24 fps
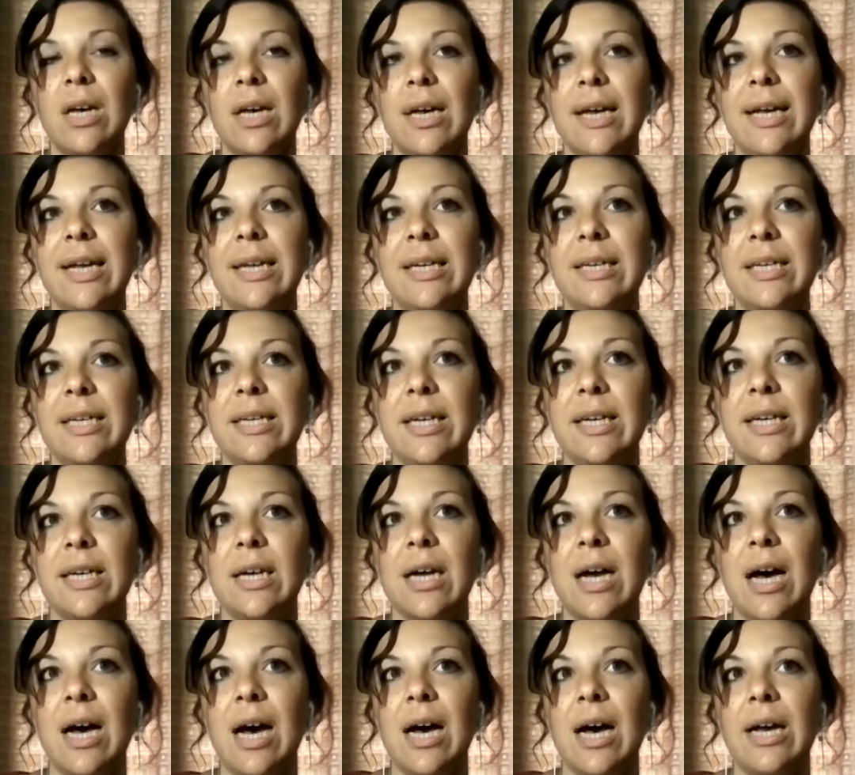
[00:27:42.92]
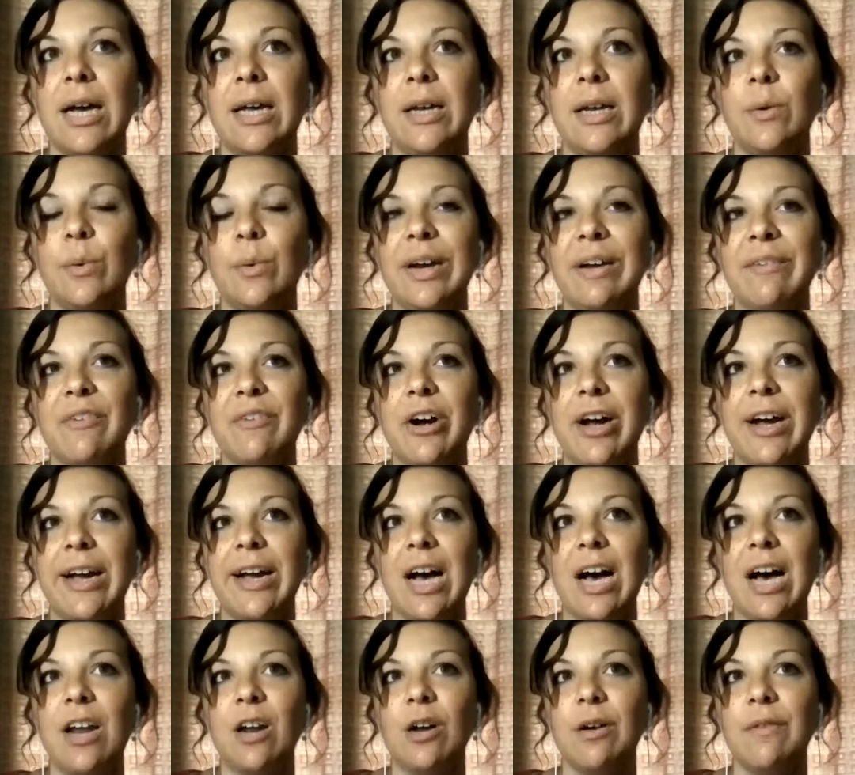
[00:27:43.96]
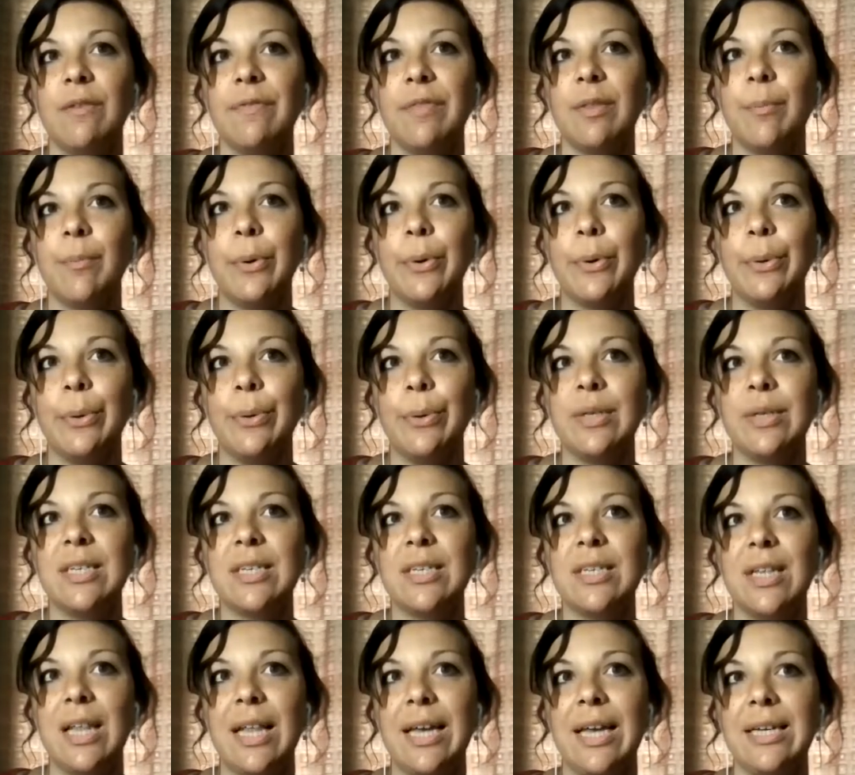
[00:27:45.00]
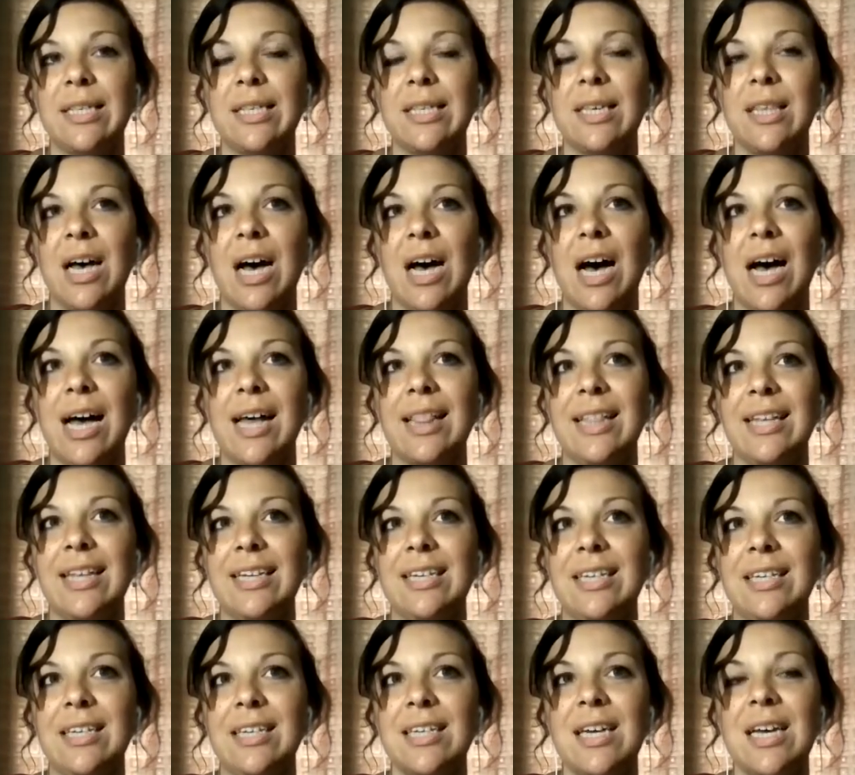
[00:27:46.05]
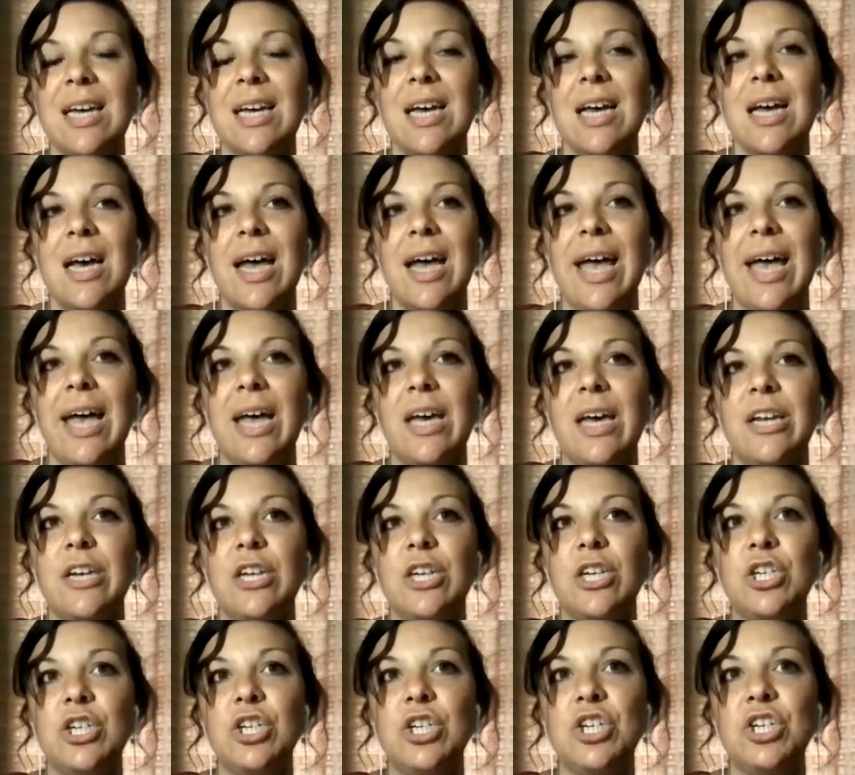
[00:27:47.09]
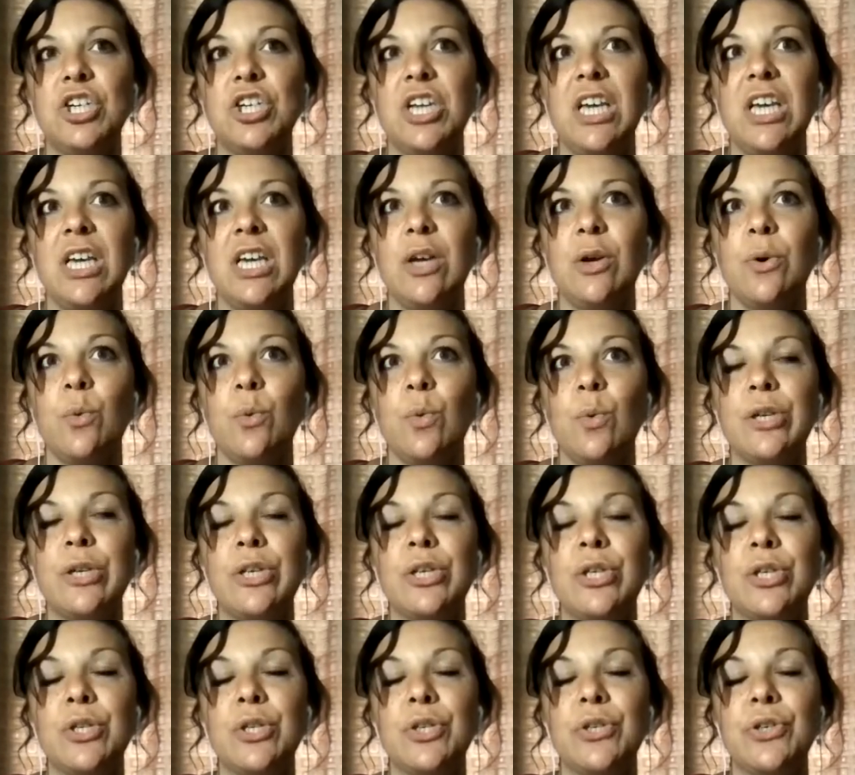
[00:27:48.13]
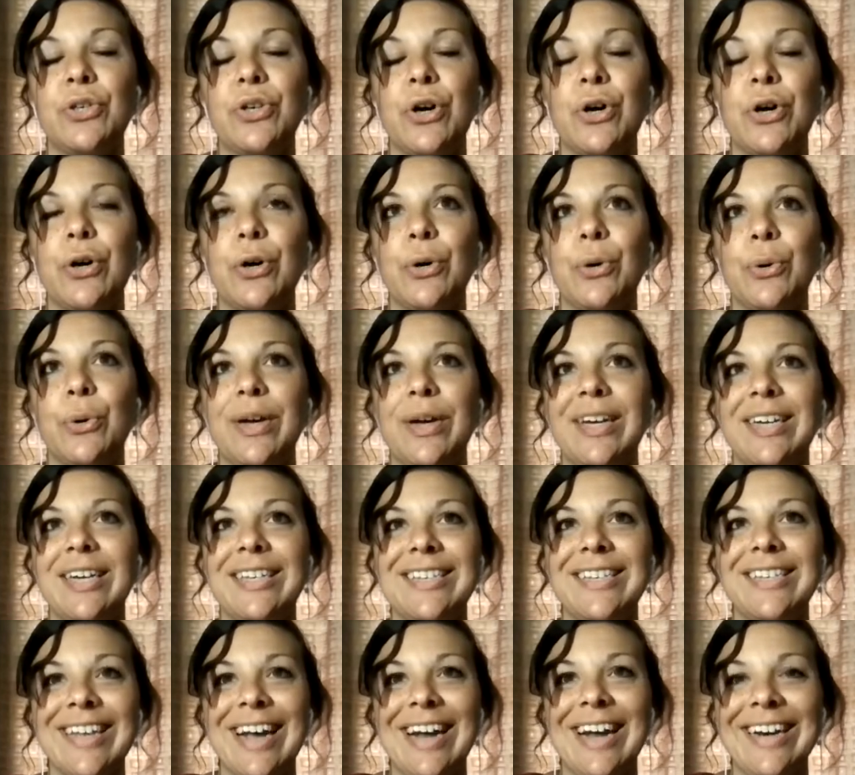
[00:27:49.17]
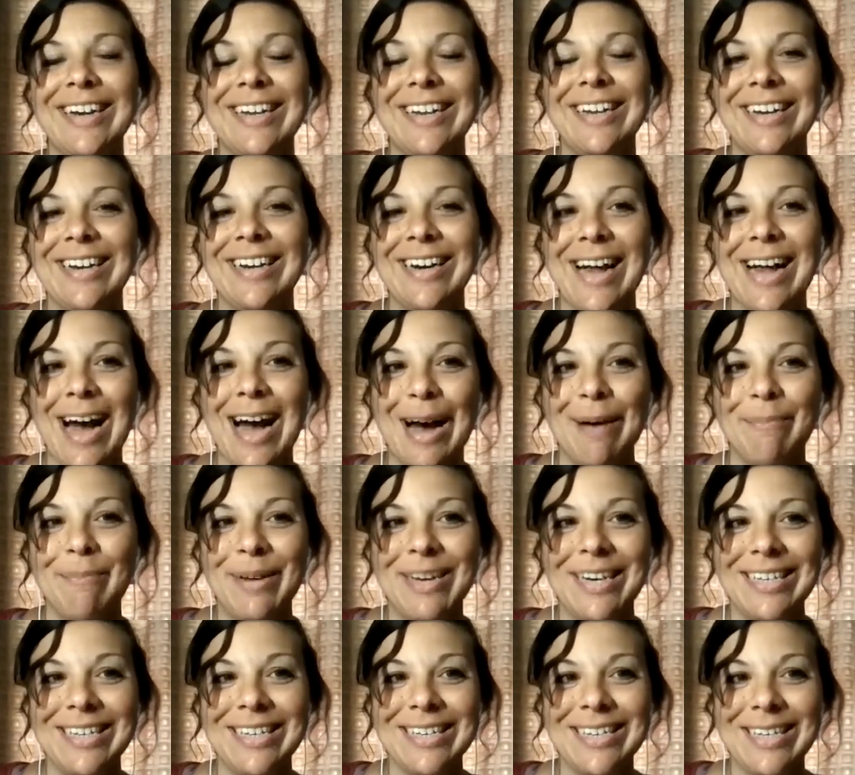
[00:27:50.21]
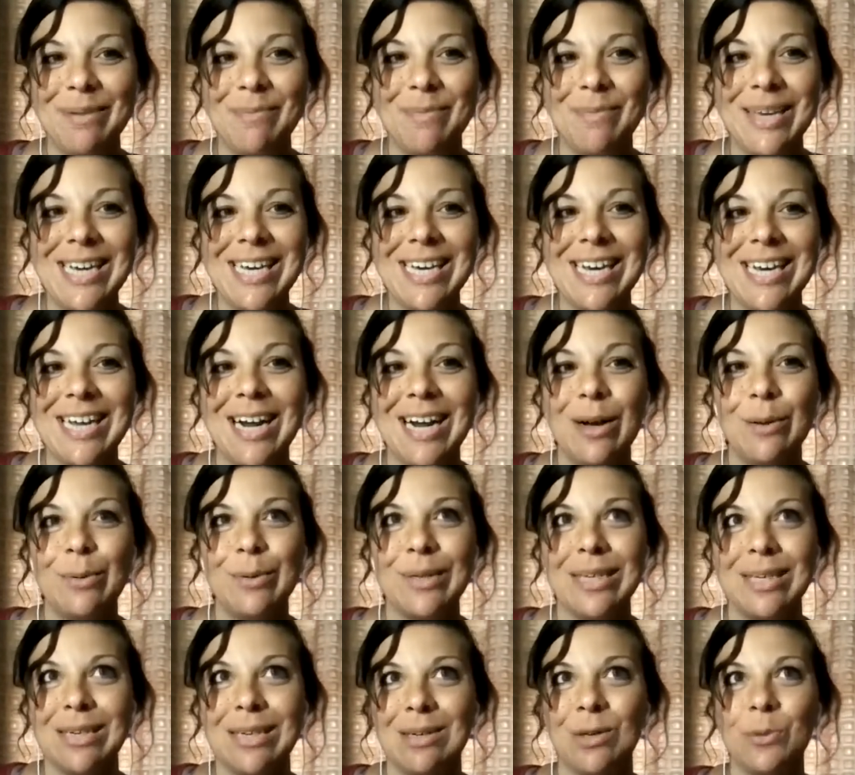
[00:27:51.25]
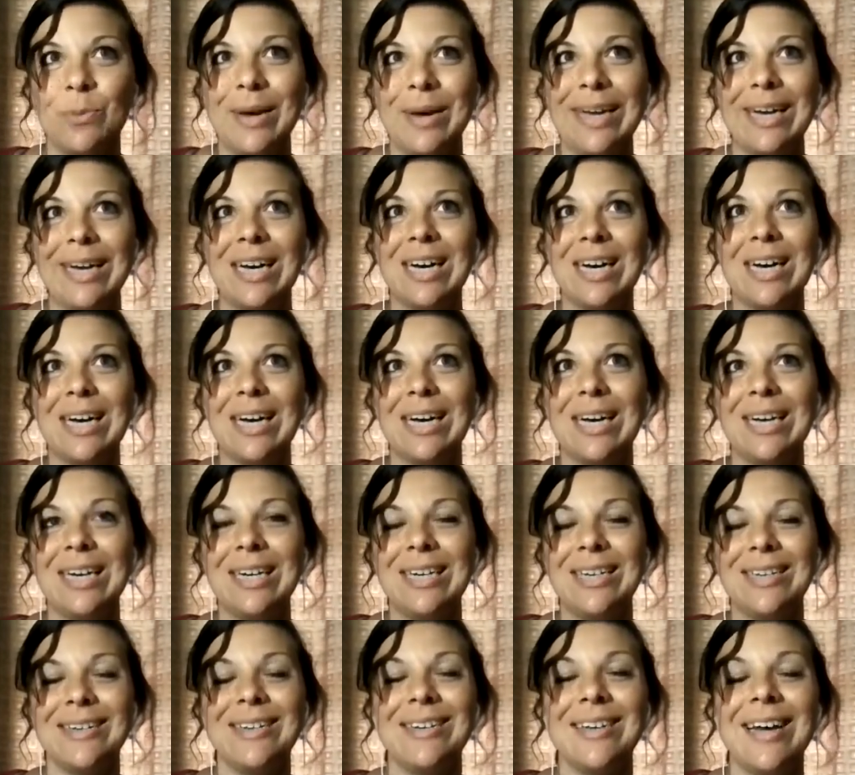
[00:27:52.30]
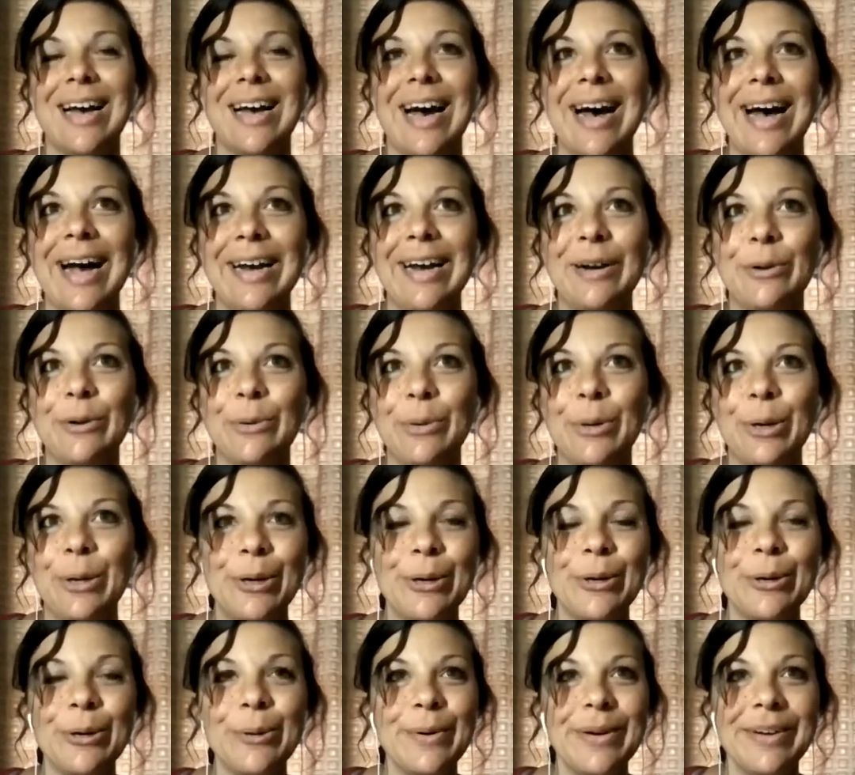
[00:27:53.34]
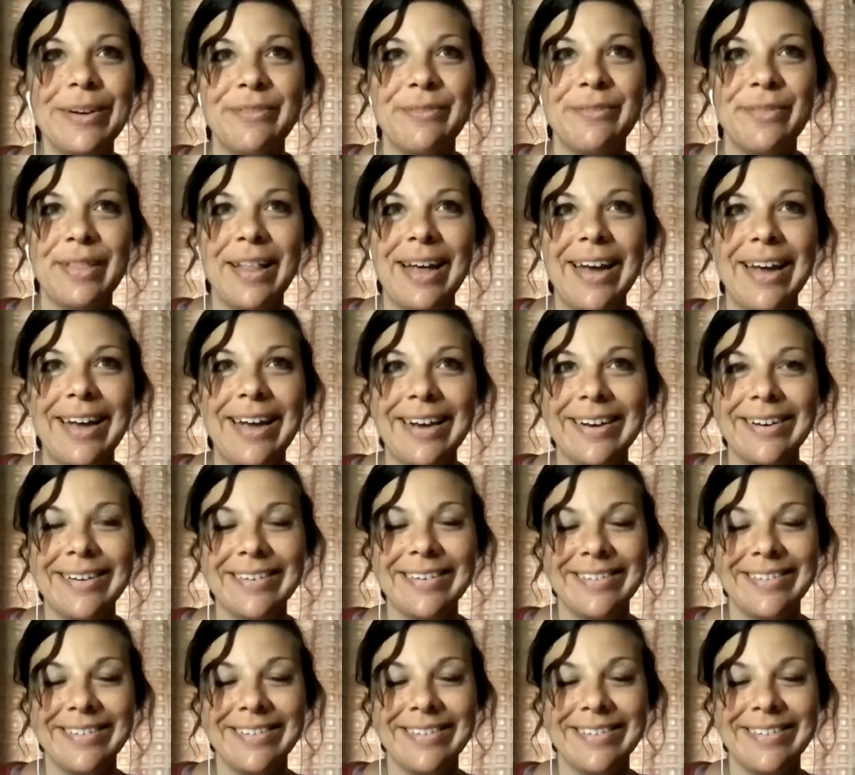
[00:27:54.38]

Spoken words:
Indian guide whenever I got off the boat, like to the island. And she was so excited and happy to see me. And I was like, oh my God, I don't know if like